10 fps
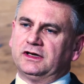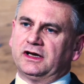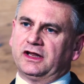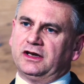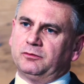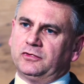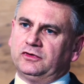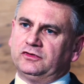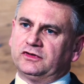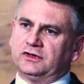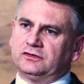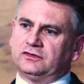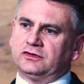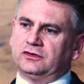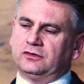And then it moves
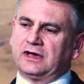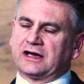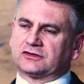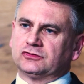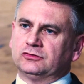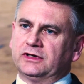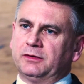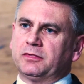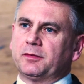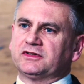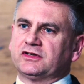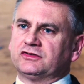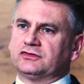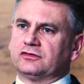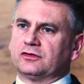into actual
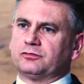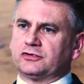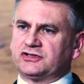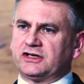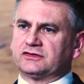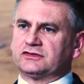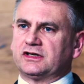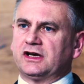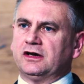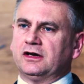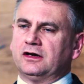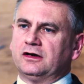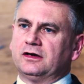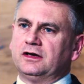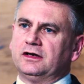implementation of the projects that